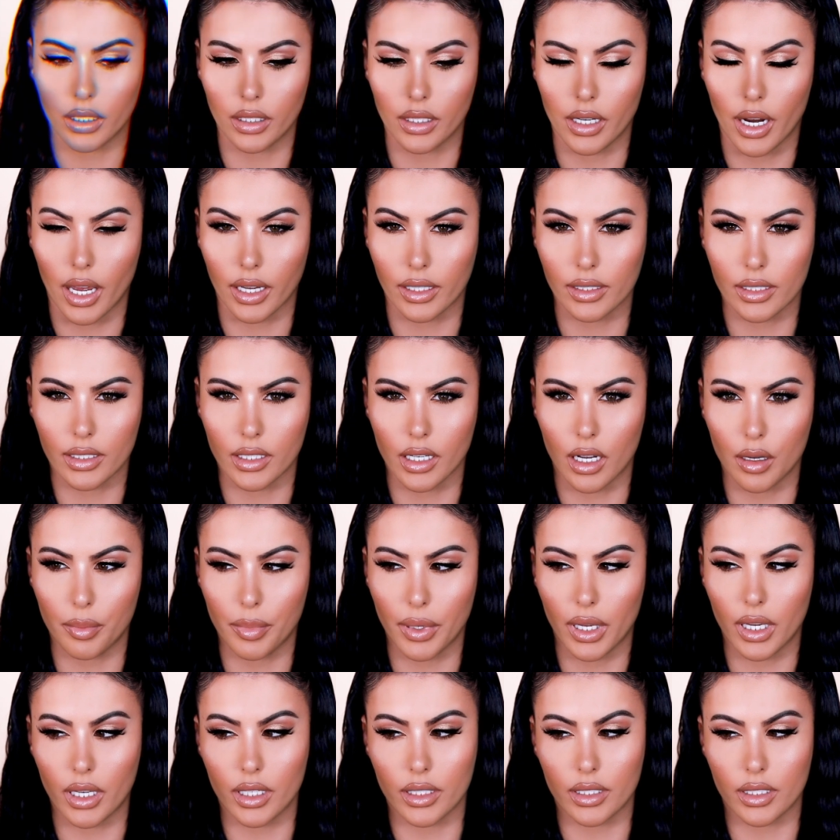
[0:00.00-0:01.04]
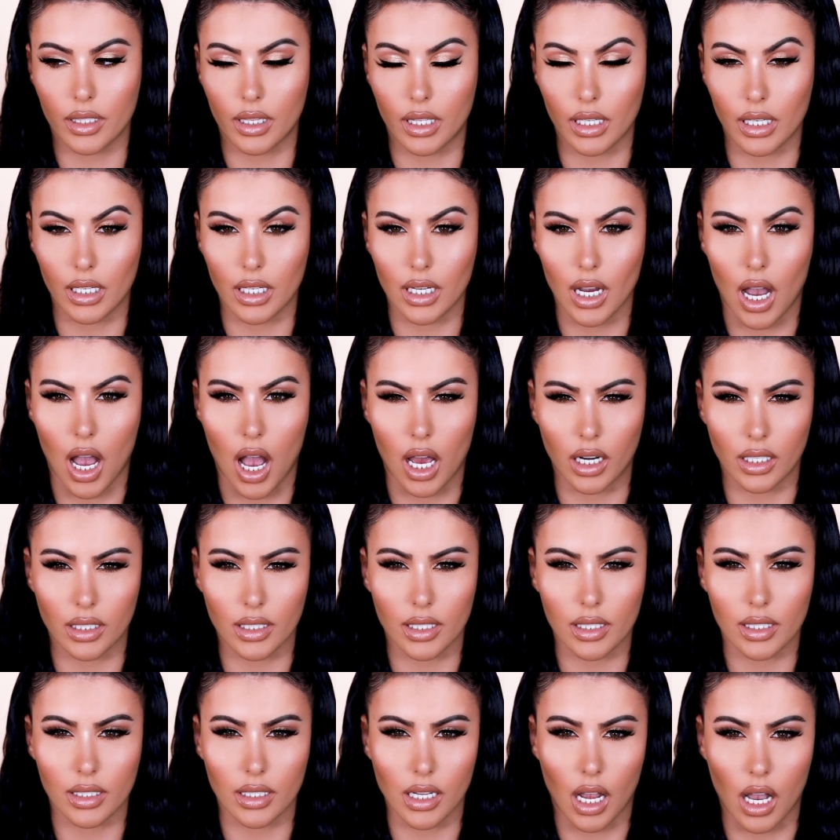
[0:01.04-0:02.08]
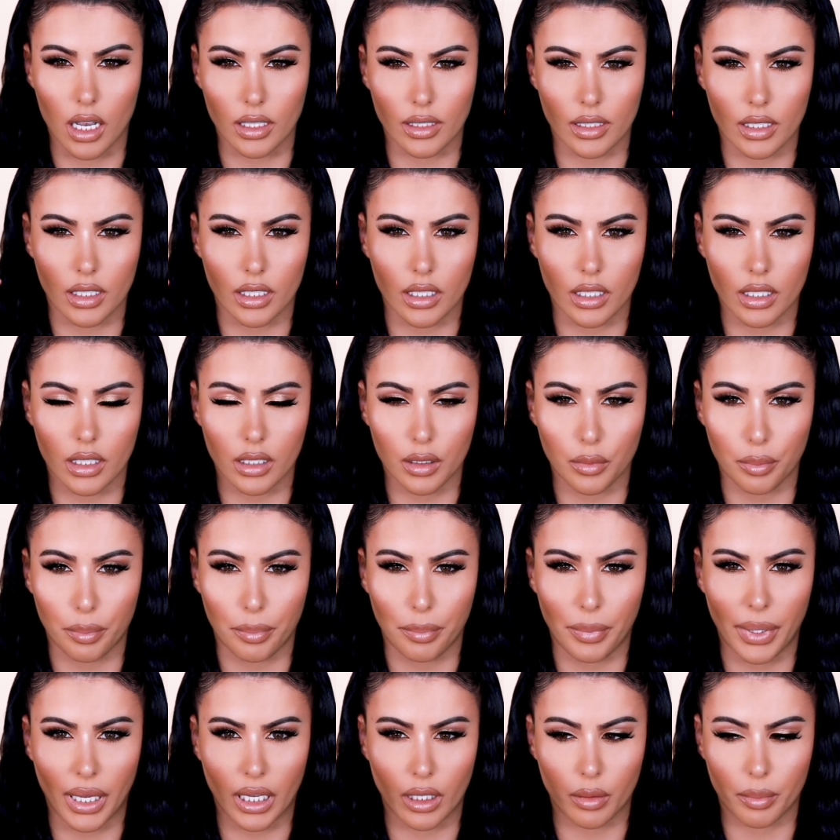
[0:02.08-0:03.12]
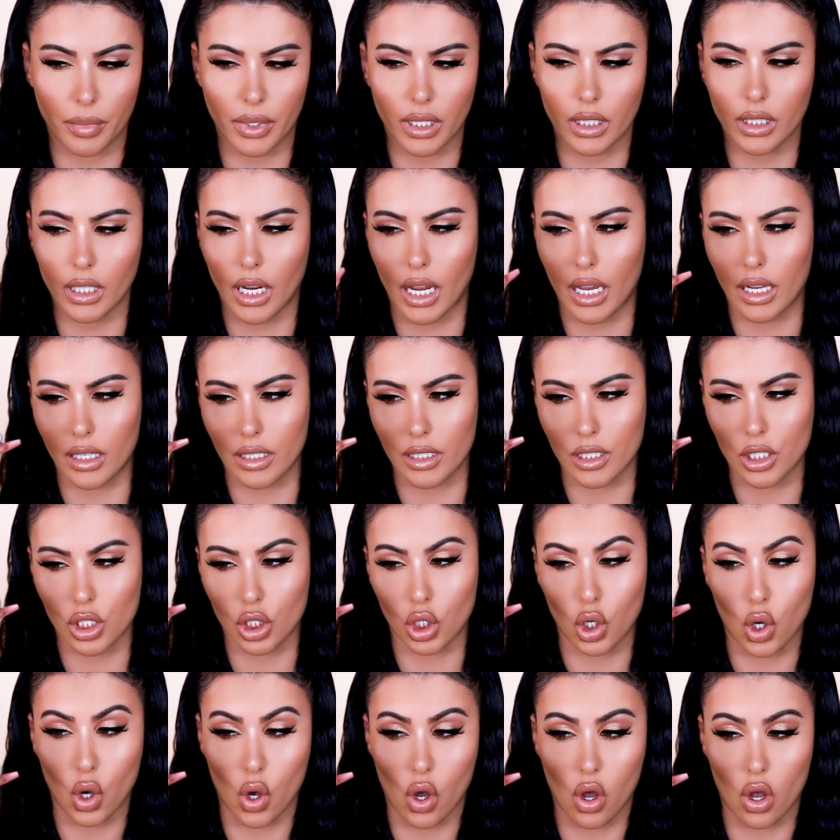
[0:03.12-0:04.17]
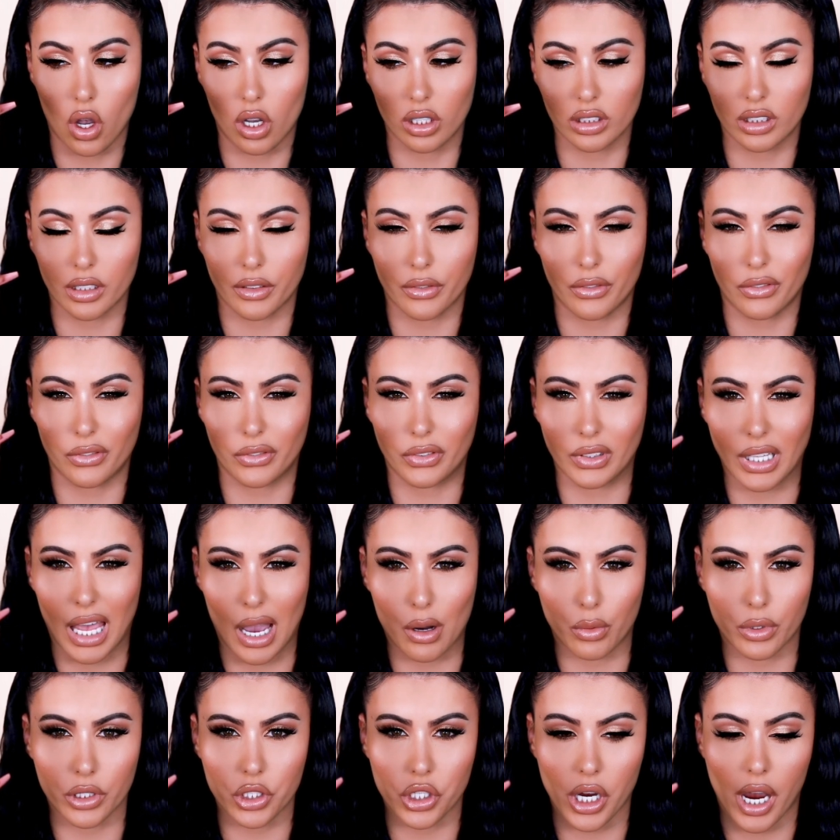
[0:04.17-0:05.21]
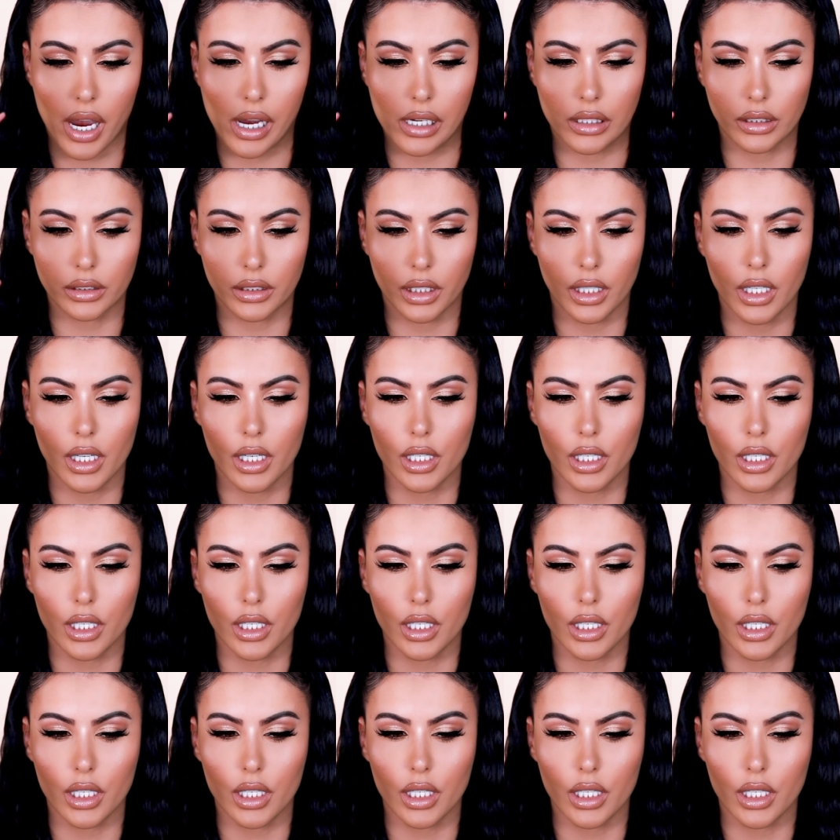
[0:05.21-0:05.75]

Next up is the Anastasia Pigment, and it's called Flower Child.